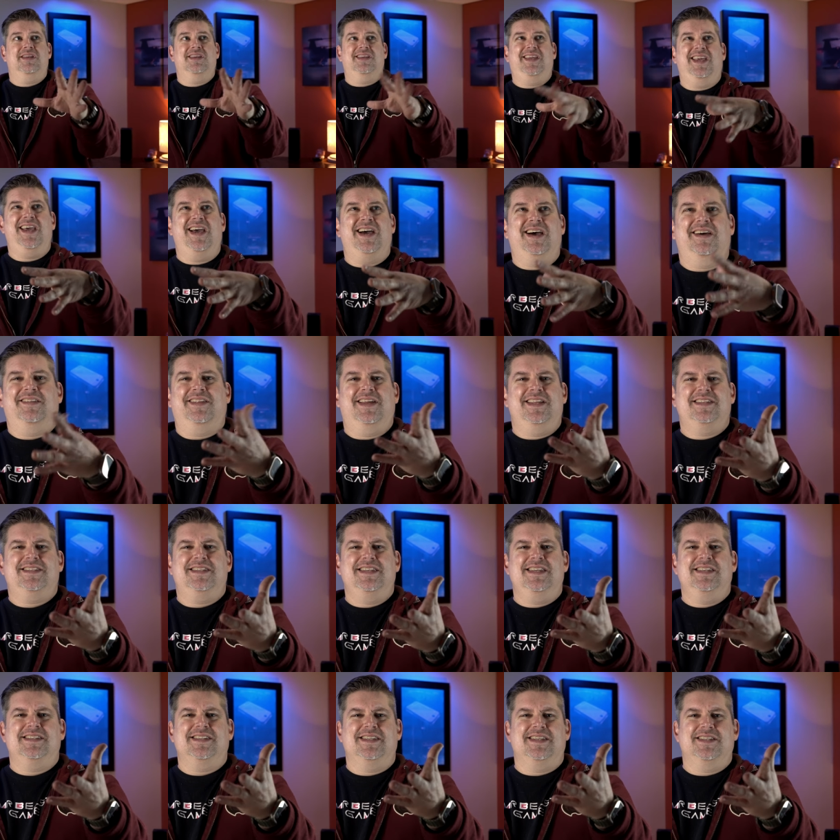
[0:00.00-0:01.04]
yeah, that's
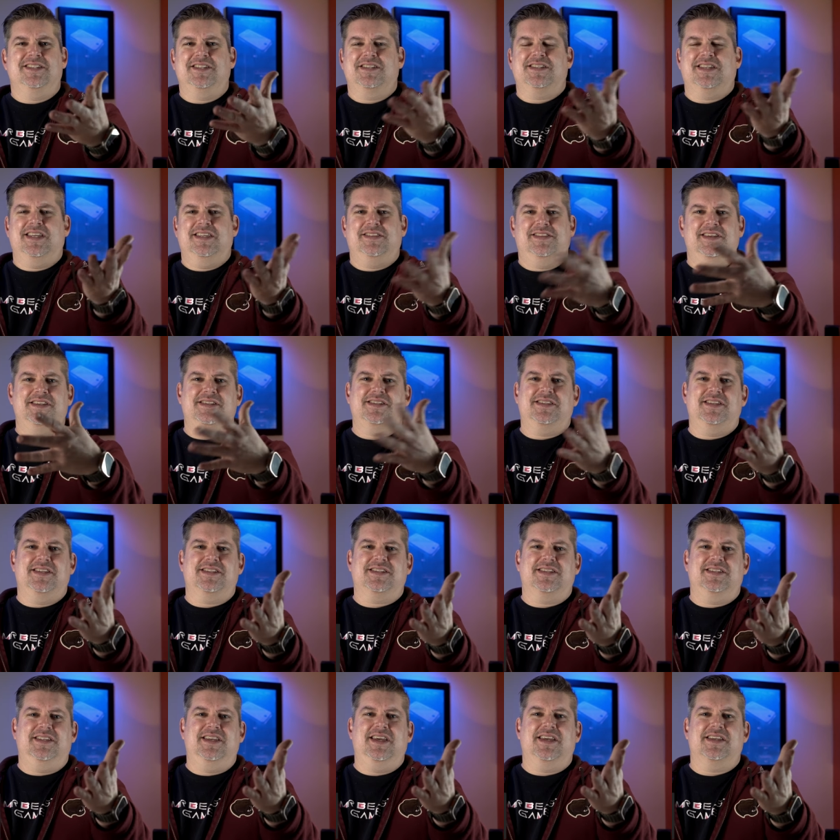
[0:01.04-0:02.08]
easy, just get this,
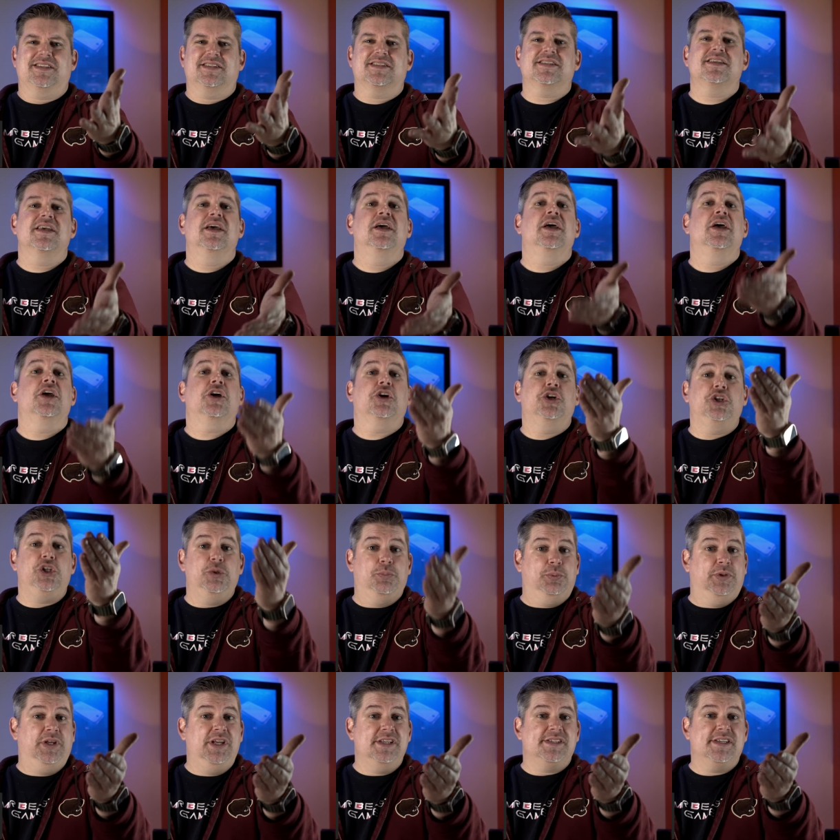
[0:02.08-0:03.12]
this, and this. Could you
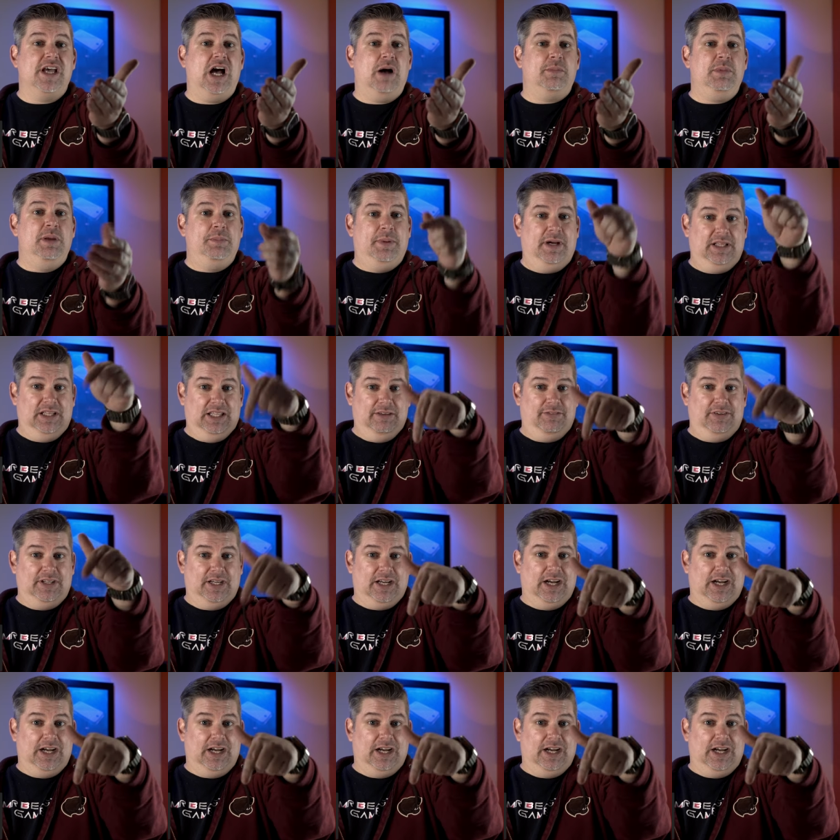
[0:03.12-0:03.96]
please help me by leaving a